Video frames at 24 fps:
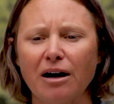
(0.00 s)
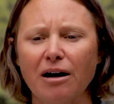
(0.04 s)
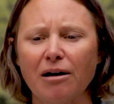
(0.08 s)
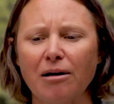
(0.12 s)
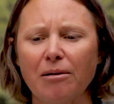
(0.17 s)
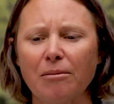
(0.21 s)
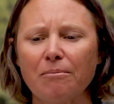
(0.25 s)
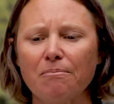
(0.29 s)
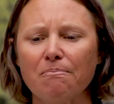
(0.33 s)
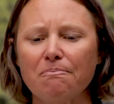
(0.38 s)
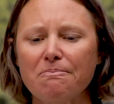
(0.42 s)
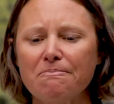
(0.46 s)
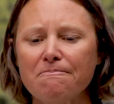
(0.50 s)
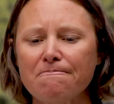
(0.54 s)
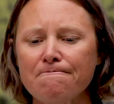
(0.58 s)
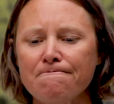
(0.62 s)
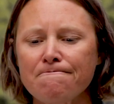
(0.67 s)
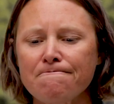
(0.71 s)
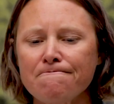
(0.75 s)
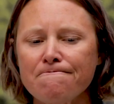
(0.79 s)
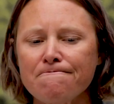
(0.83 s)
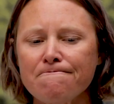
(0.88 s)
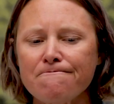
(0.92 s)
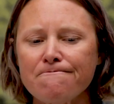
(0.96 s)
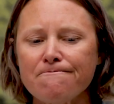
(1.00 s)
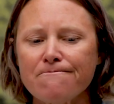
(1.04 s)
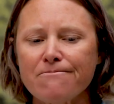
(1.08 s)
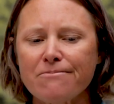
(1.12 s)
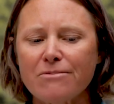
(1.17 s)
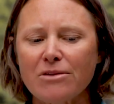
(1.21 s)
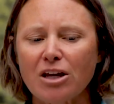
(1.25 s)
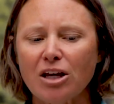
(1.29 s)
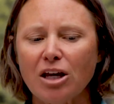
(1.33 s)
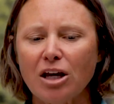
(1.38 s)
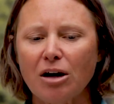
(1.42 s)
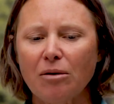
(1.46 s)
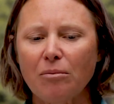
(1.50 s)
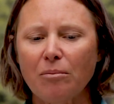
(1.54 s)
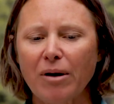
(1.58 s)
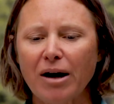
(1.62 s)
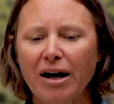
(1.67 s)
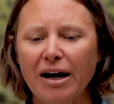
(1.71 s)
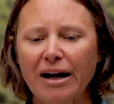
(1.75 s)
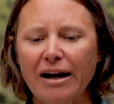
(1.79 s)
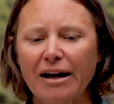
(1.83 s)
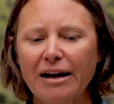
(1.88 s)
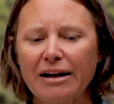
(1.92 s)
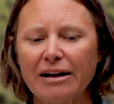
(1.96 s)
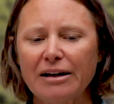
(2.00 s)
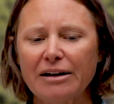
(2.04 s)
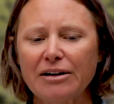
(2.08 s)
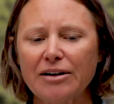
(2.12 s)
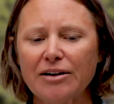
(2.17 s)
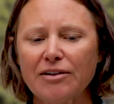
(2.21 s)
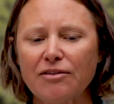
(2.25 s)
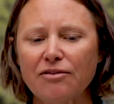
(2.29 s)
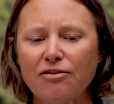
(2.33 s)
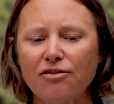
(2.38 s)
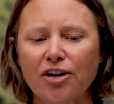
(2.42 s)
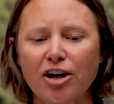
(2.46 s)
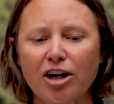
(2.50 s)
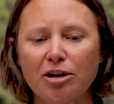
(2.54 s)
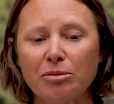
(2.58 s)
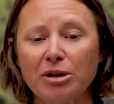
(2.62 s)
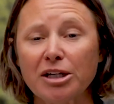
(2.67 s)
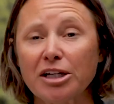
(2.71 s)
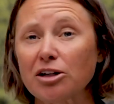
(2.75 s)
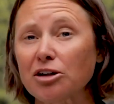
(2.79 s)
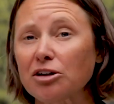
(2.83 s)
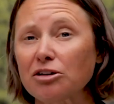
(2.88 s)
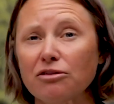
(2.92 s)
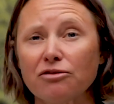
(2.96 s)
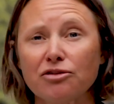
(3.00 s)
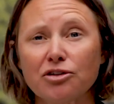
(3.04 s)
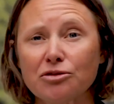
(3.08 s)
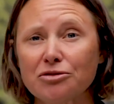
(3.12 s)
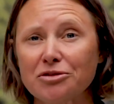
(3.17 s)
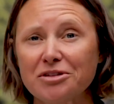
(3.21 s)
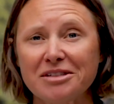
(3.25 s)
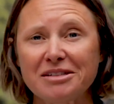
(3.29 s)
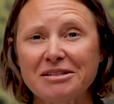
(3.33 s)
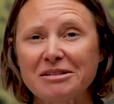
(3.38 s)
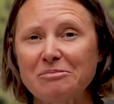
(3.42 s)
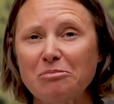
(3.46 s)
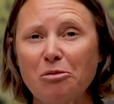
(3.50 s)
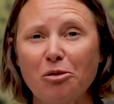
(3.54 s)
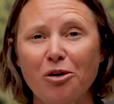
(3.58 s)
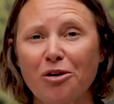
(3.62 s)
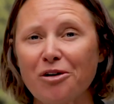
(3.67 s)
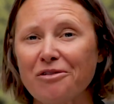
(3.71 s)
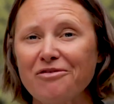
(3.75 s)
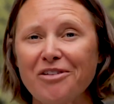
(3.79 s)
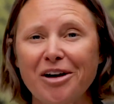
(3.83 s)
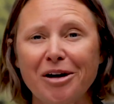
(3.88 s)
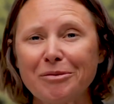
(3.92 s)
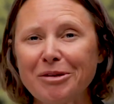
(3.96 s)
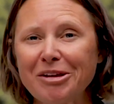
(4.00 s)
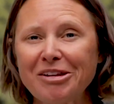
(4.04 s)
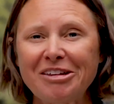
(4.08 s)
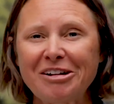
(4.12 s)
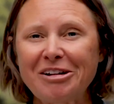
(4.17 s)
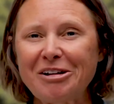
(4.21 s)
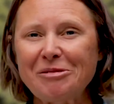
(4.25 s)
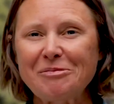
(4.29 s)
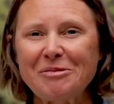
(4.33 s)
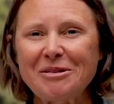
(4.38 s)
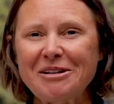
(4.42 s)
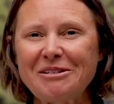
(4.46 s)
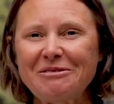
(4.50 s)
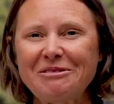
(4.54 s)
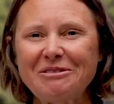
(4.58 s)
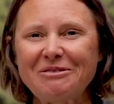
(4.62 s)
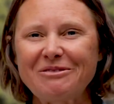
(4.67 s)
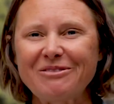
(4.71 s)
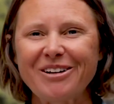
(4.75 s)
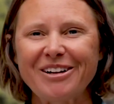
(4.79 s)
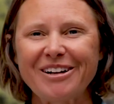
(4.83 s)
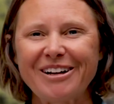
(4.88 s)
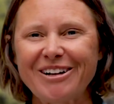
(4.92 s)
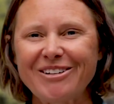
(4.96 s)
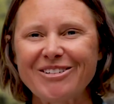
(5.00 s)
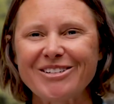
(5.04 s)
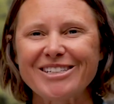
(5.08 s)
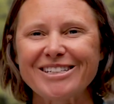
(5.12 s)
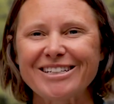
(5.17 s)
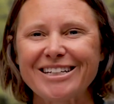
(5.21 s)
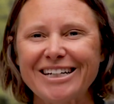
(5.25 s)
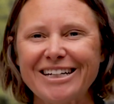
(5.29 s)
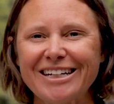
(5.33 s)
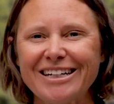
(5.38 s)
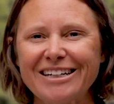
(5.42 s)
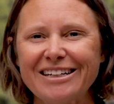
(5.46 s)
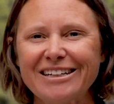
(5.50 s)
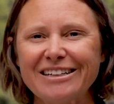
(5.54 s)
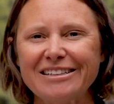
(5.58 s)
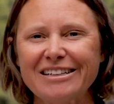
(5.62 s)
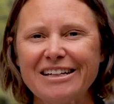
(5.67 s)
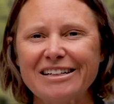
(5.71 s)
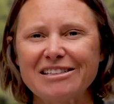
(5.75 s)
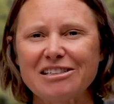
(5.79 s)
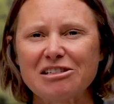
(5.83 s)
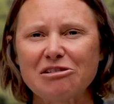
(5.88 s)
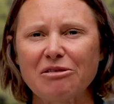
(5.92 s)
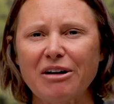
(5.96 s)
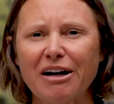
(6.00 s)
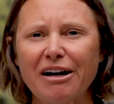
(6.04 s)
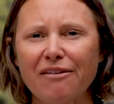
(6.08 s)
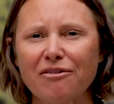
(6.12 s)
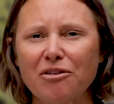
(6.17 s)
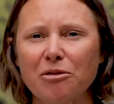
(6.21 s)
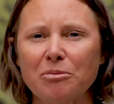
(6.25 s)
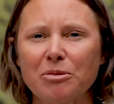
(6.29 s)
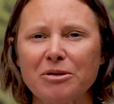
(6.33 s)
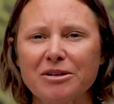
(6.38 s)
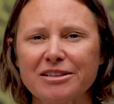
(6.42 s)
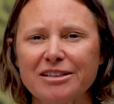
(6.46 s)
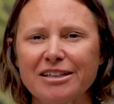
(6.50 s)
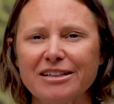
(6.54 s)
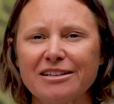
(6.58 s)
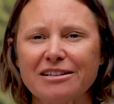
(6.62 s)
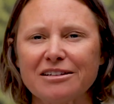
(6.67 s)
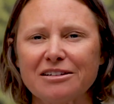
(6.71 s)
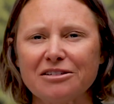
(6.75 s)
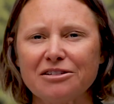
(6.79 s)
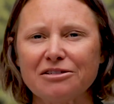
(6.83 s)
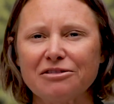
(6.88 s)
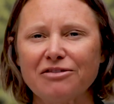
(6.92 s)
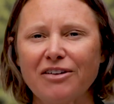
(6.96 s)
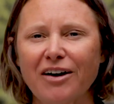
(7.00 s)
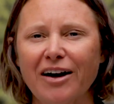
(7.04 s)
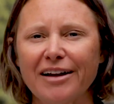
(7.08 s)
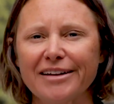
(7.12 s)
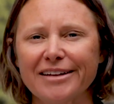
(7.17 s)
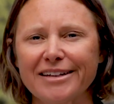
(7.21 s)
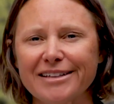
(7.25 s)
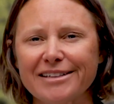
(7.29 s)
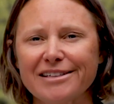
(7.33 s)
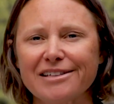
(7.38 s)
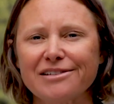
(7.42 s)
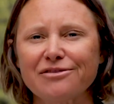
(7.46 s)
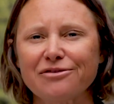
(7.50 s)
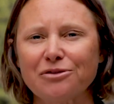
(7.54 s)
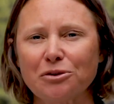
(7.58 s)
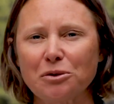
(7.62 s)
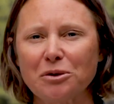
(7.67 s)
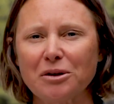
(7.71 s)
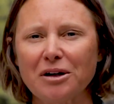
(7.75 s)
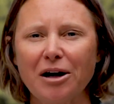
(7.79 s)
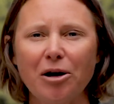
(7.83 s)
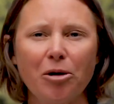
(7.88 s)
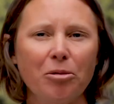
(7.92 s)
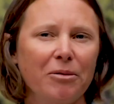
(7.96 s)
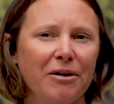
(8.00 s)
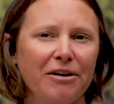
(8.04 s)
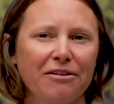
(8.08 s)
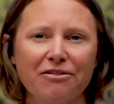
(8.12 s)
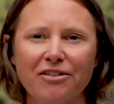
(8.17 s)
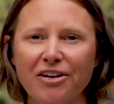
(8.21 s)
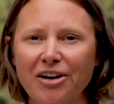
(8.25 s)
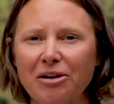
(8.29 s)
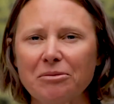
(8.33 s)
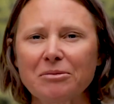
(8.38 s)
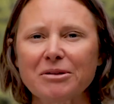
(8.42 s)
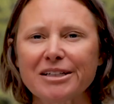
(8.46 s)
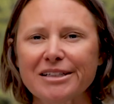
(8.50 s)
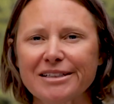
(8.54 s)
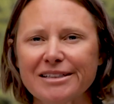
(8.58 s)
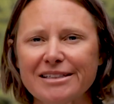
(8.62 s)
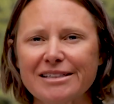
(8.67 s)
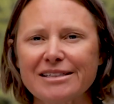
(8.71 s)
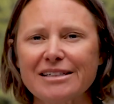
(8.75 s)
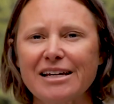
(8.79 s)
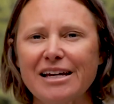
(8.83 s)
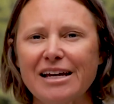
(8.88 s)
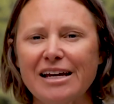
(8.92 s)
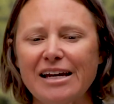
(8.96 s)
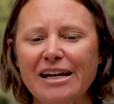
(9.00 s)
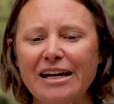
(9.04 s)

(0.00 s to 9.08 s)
Um, my family could have used more family therapy when, when I was a kid, and, and so I have a particular fondness for helping families.